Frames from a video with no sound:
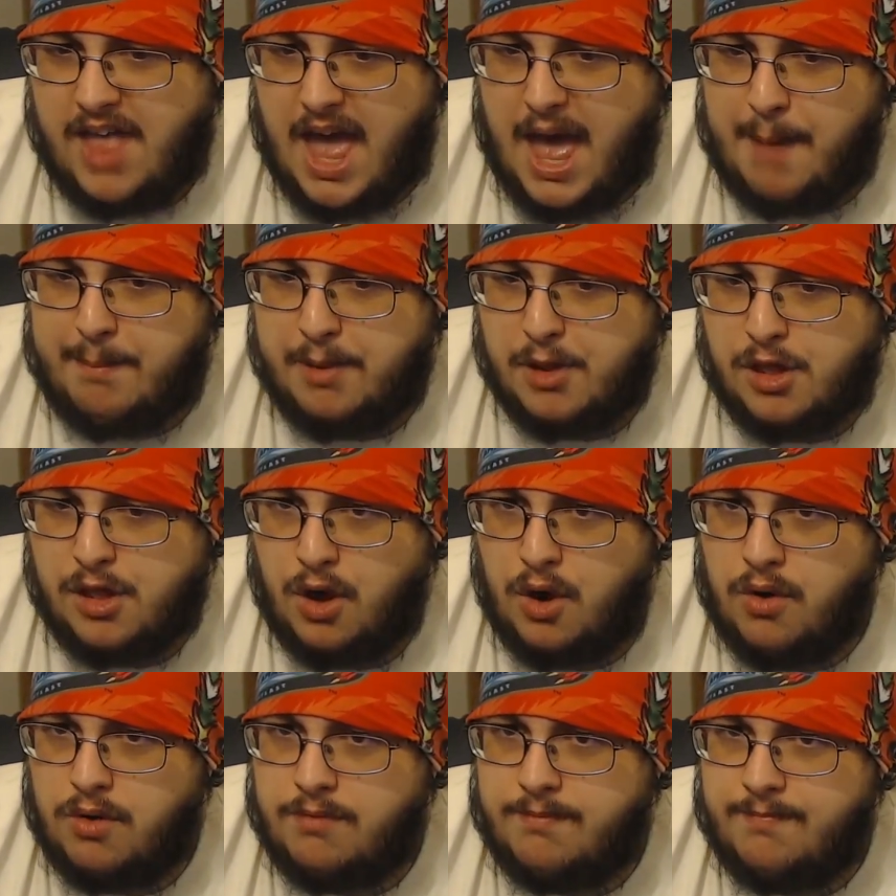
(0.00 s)

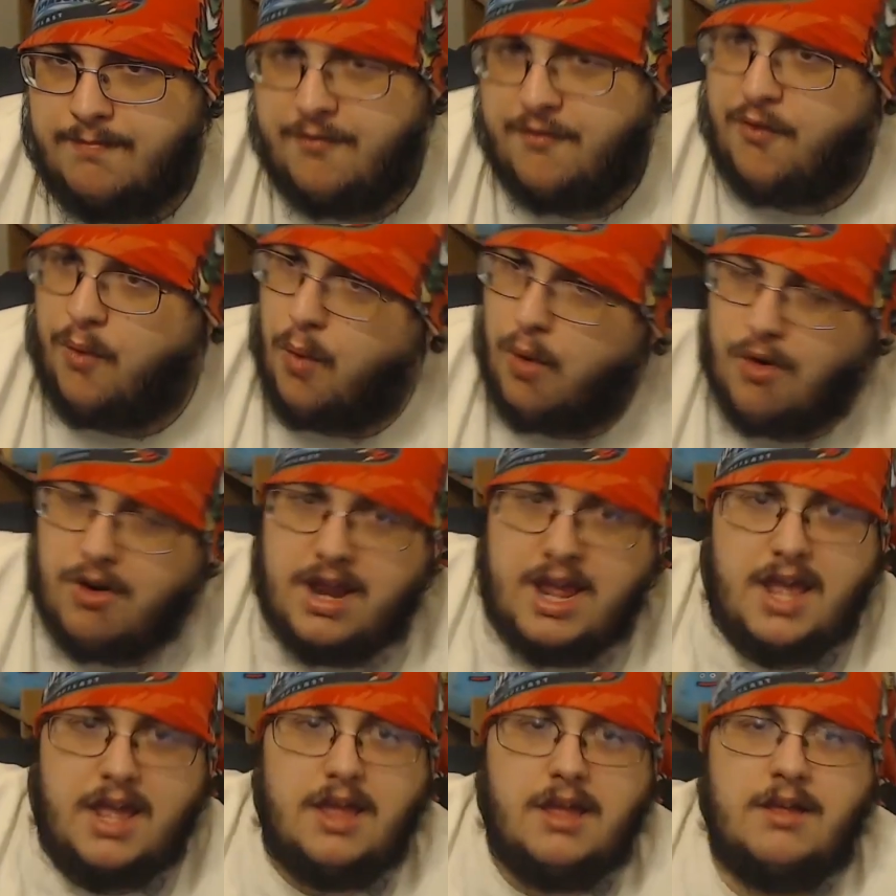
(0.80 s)
Episode
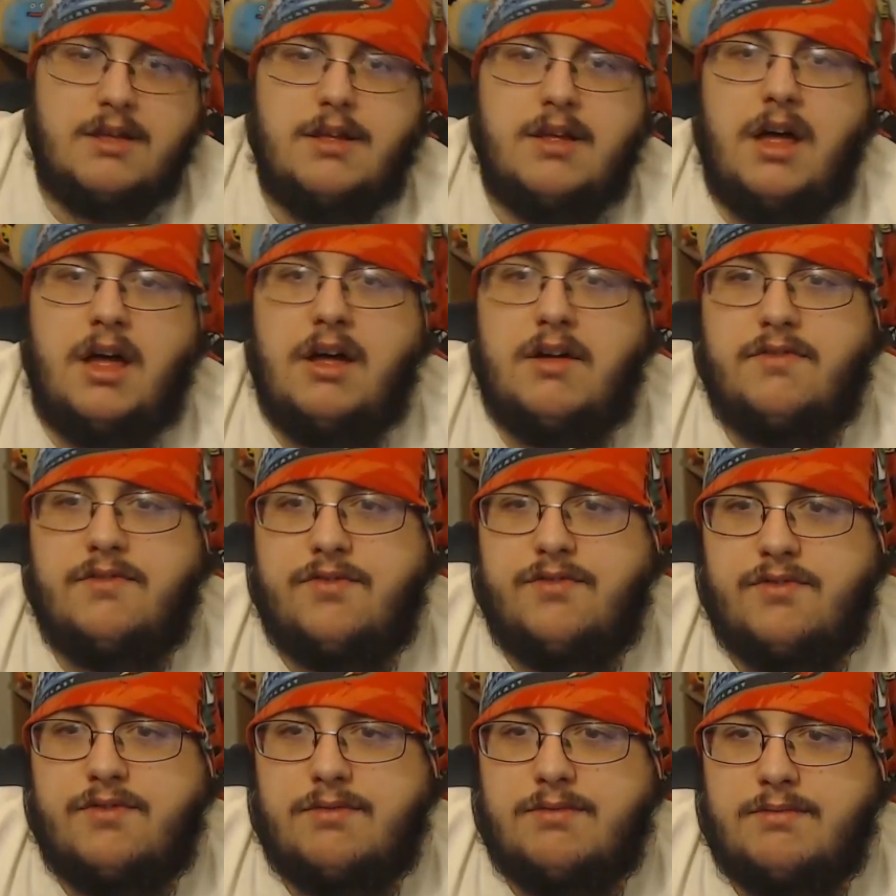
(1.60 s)
40 of